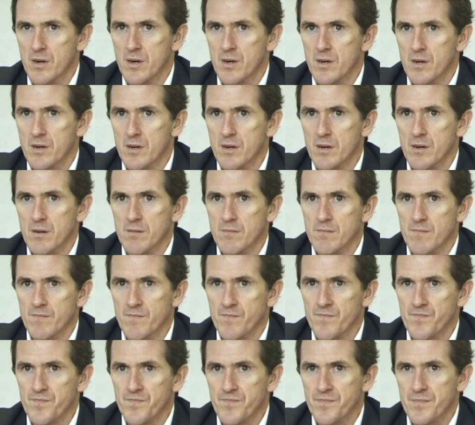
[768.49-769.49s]

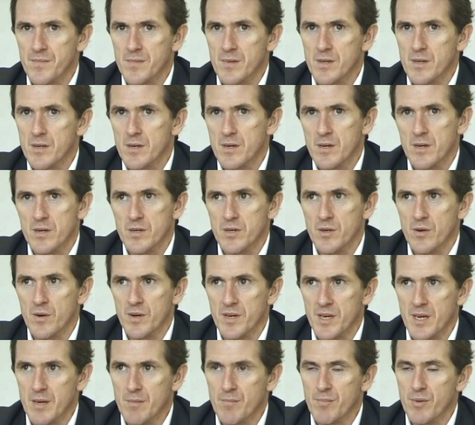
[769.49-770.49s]

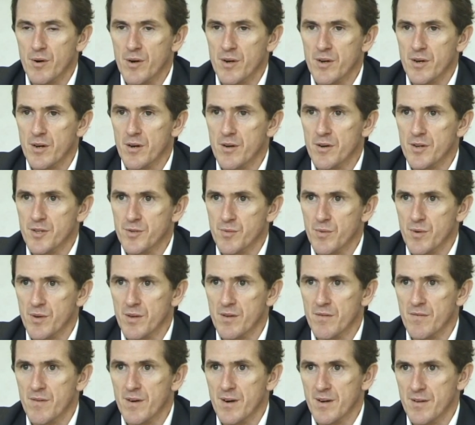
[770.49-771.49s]
I keep pointing out, it's one
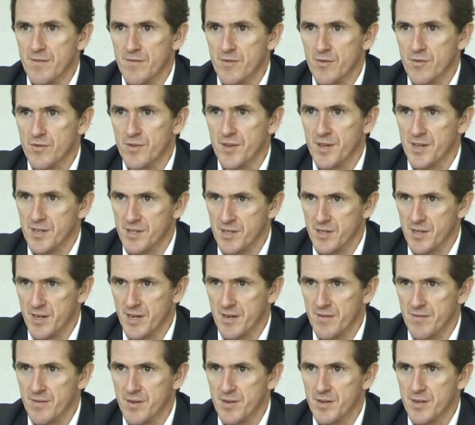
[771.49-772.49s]
of the very few things in
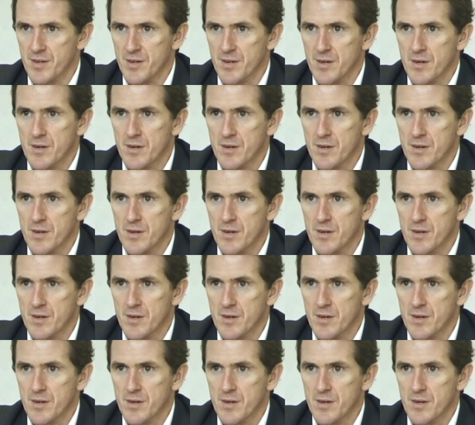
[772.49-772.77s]
life that